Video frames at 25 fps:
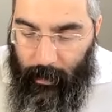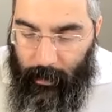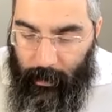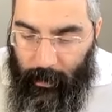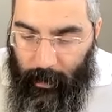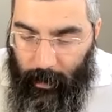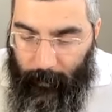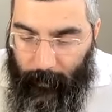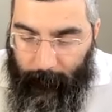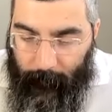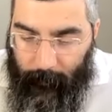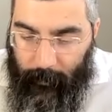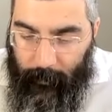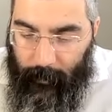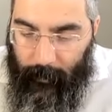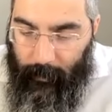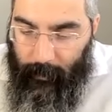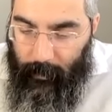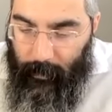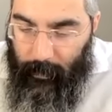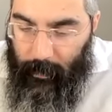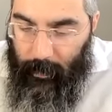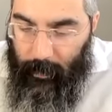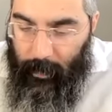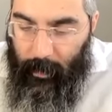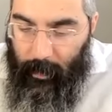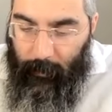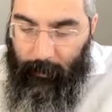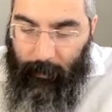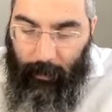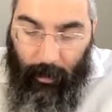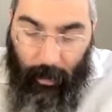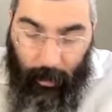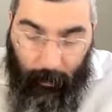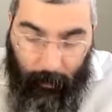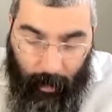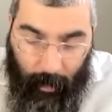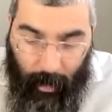nevertheless,
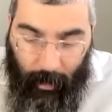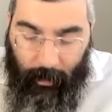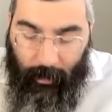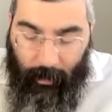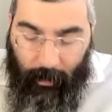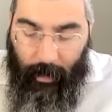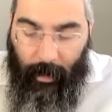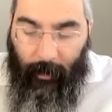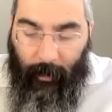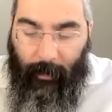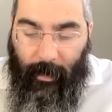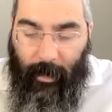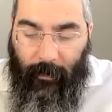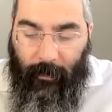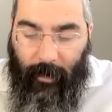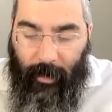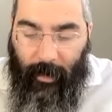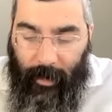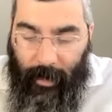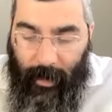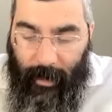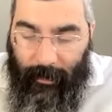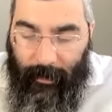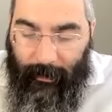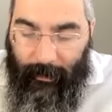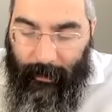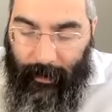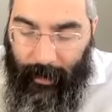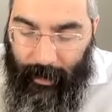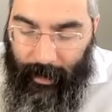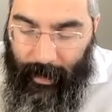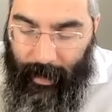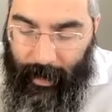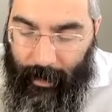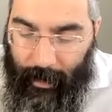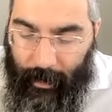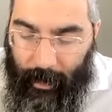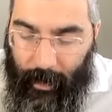kol
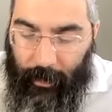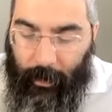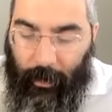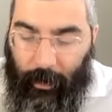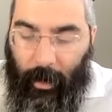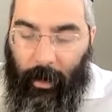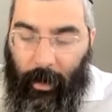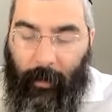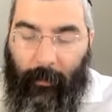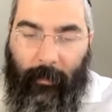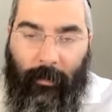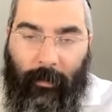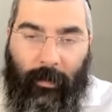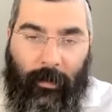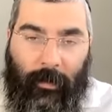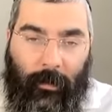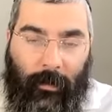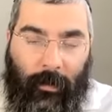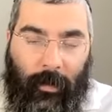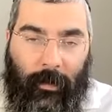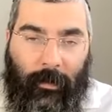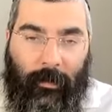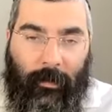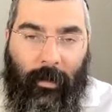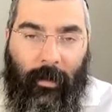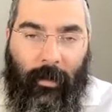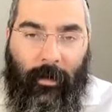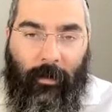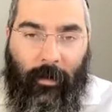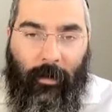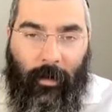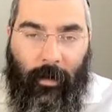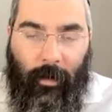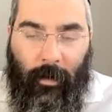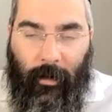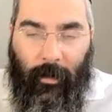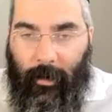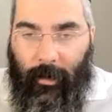echad, kol mizulasa. They
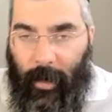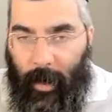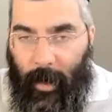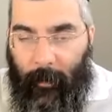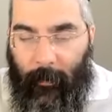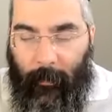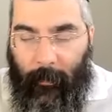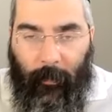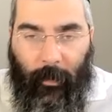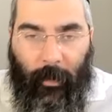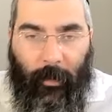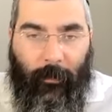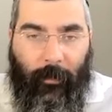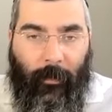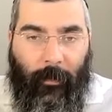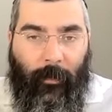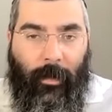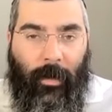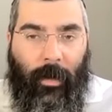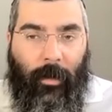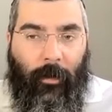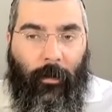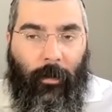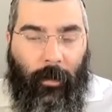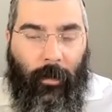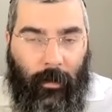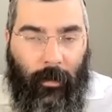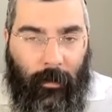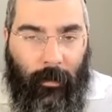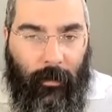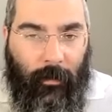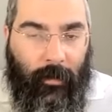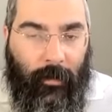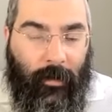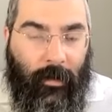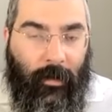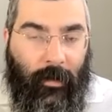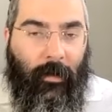all come one from the other,
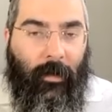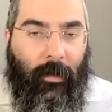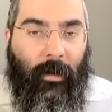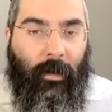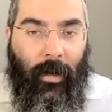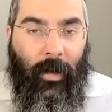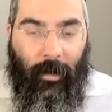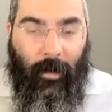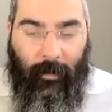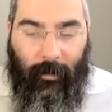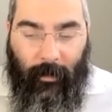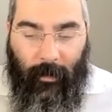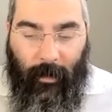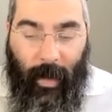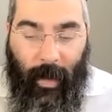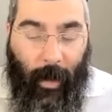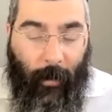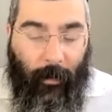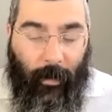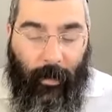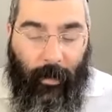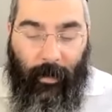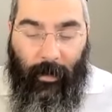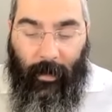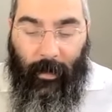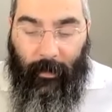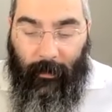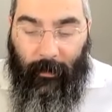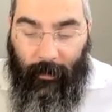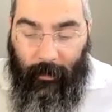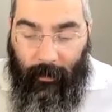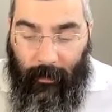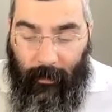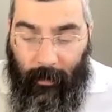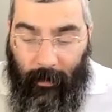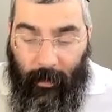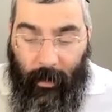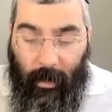all connected. How are we
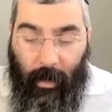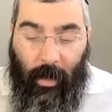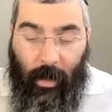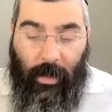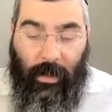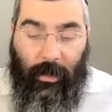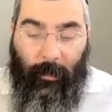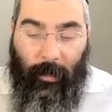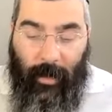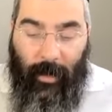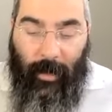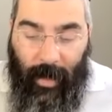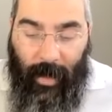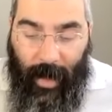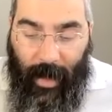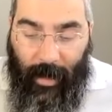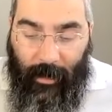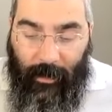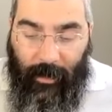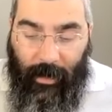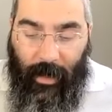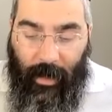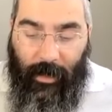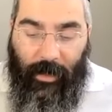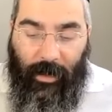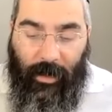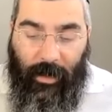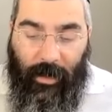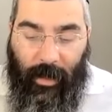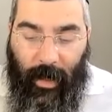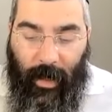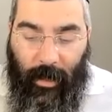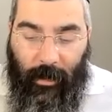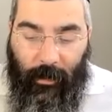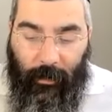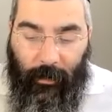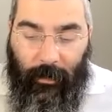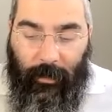connected? Shabayad, yesh
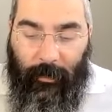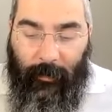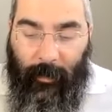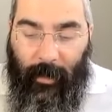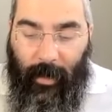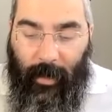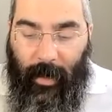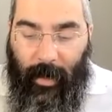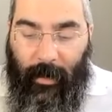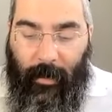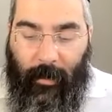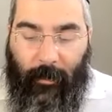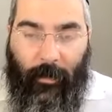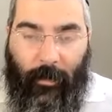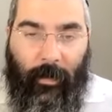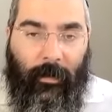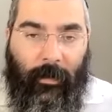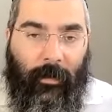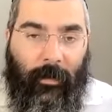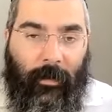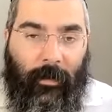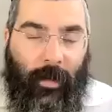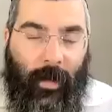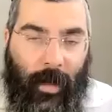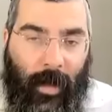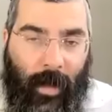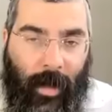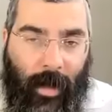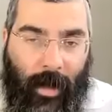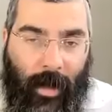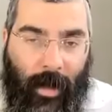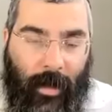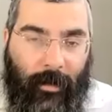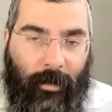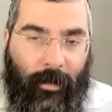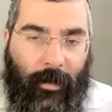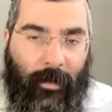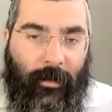chayus mein haregul. In the
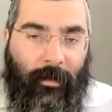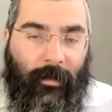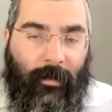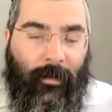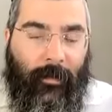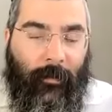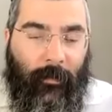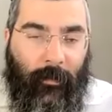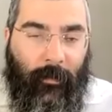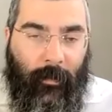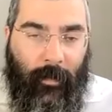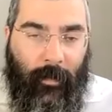hand, there's